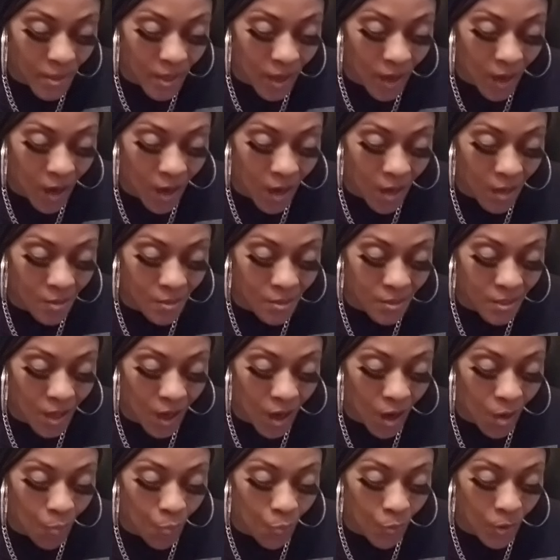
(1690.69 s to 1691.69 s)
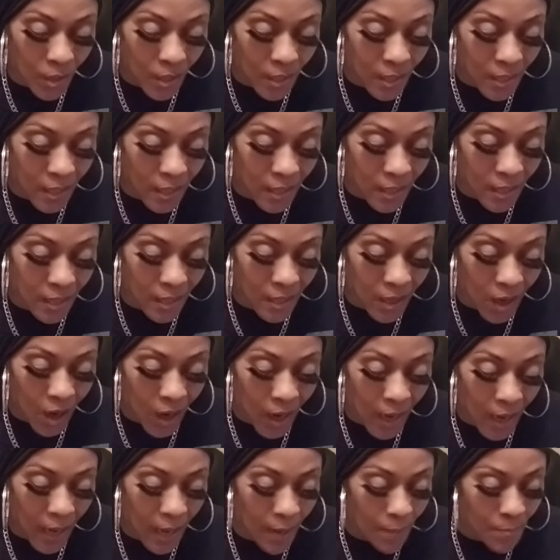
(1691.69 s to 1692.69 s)
y'all y'all really
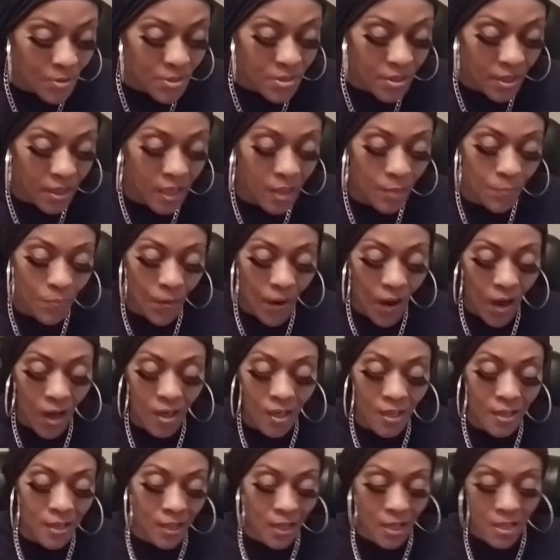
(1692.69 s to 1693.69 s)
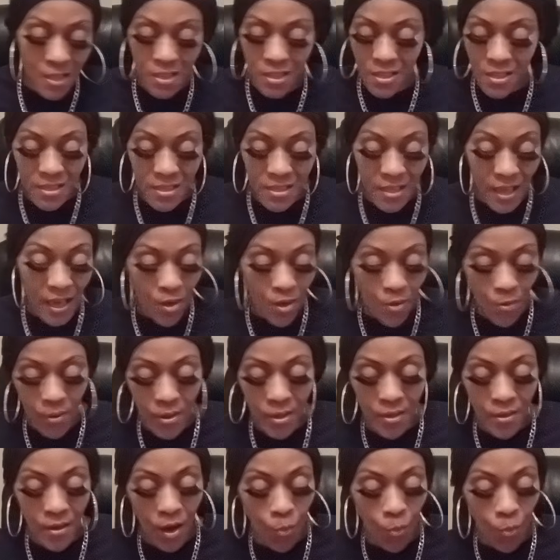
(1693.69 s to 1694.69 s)
are able to keep y'all connection
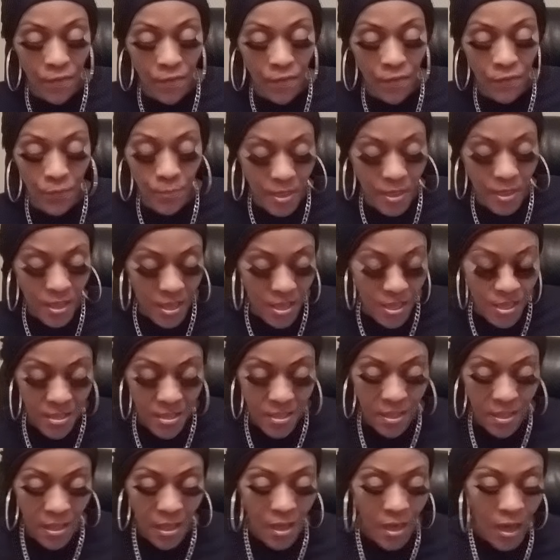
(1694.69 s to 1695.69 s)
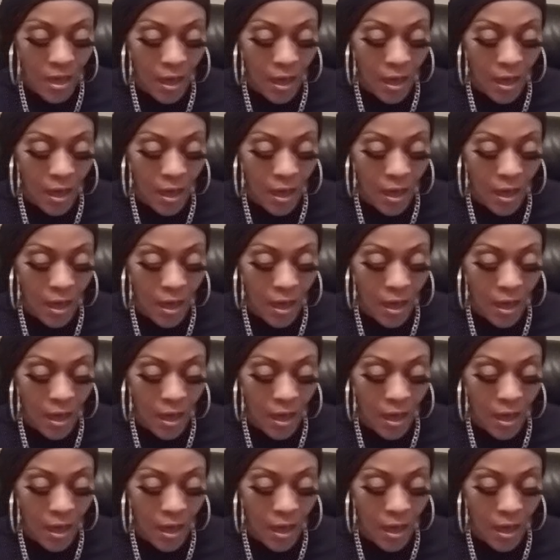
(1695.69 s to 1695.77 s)
sacred away from these